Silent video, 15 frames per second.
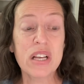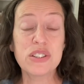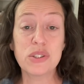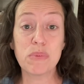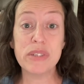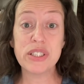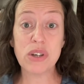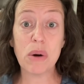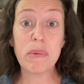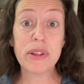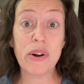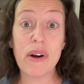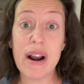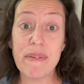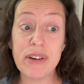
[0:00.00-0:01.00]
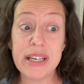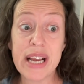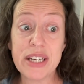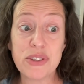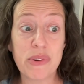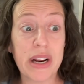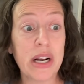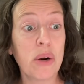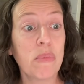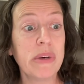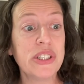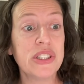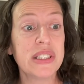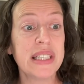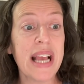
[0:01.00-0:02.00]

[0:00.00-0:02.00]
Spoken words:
So we start with our everyday trainer, which is